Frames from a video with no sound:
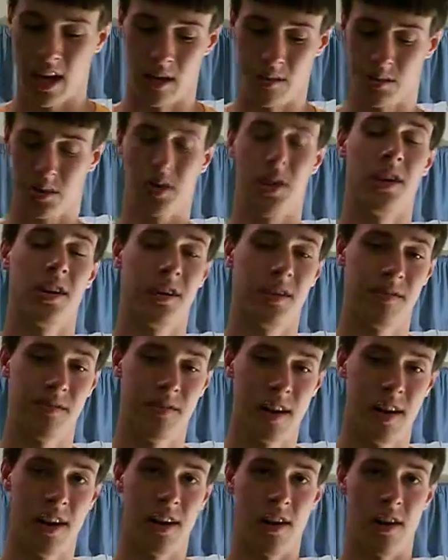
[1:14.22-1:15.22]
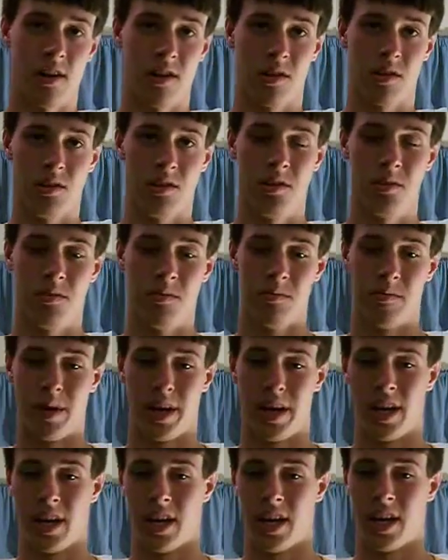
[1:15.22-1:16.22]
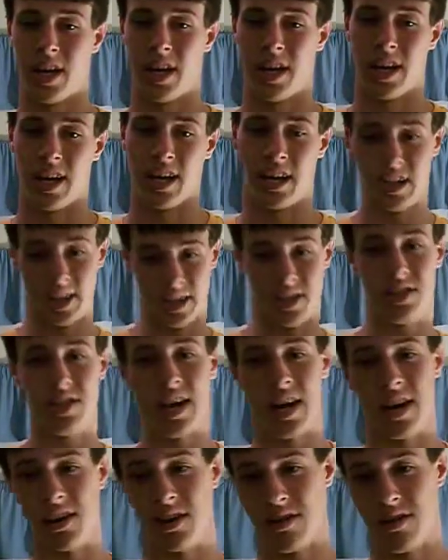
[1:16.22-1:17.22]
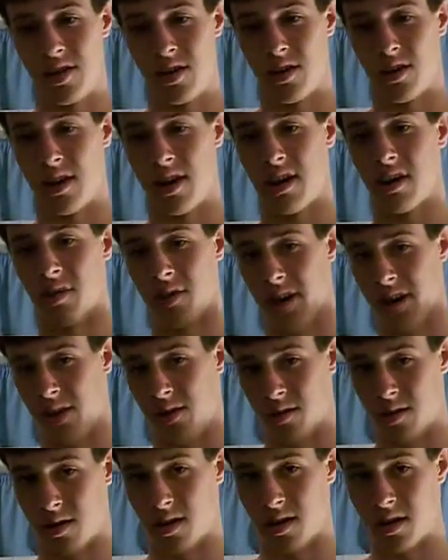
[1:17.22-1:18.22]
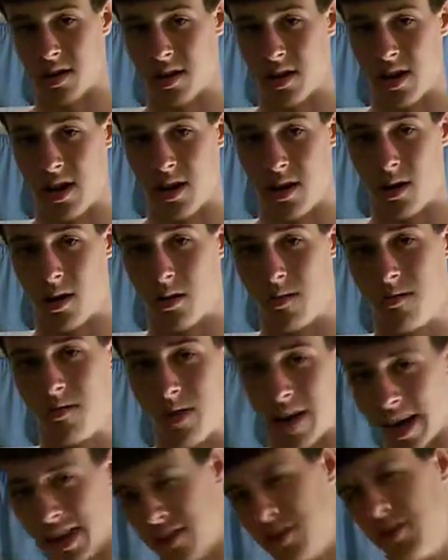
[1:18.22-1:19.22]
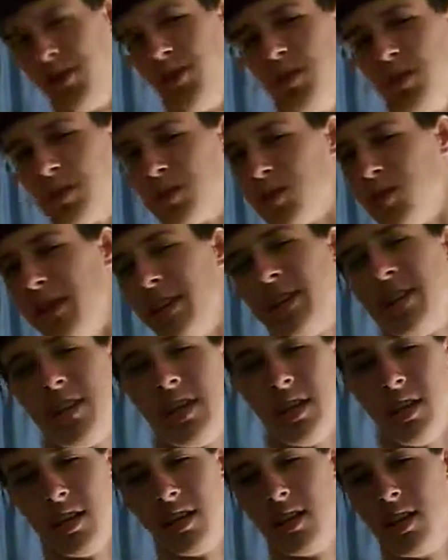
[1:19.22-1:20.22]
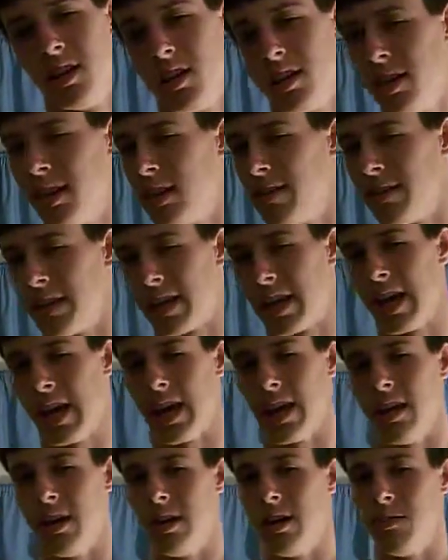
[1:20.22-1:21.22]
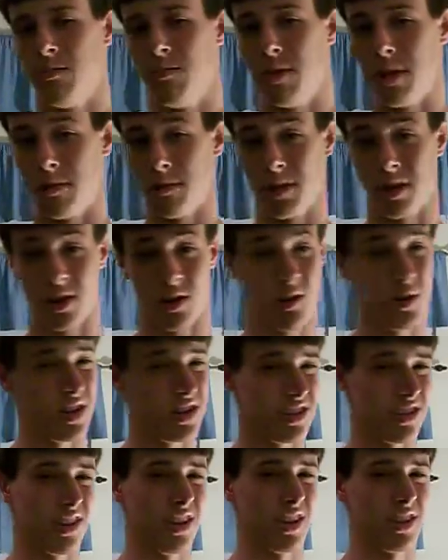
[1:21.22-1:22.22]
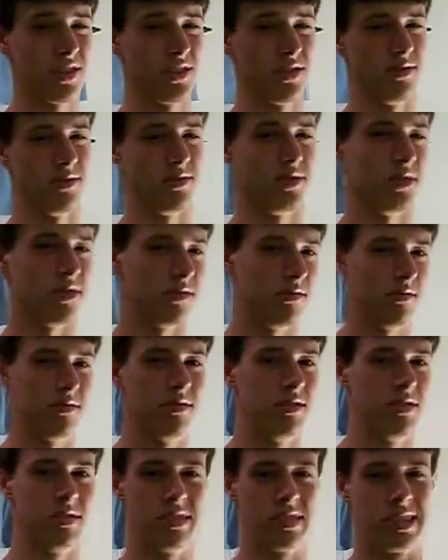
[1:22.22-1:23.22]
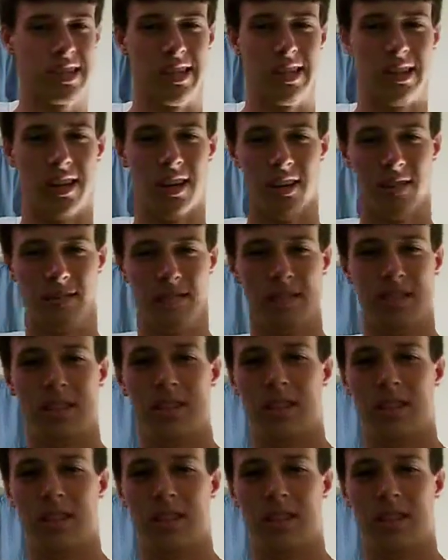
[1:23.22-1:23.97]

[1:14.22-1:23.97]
I'm sorry I couldn't find an article, but at least now you know how great you are. I'll find you a sweet tea if I can, but I'm going to quit Sonic soon, so kind of off.